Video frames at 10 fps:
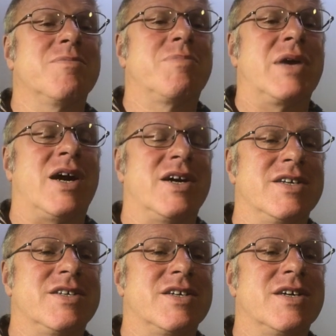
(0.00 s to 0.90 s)

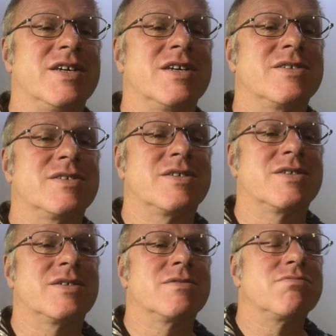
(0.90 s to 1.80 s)
behind
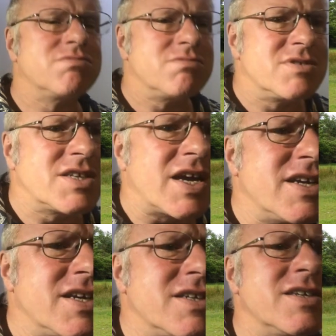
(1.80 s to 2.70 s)

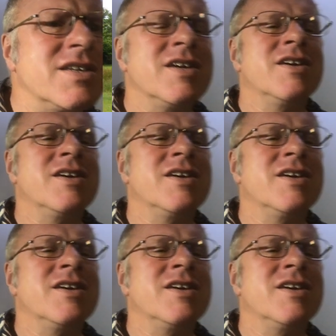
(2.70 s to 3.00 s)
Sadie, is it?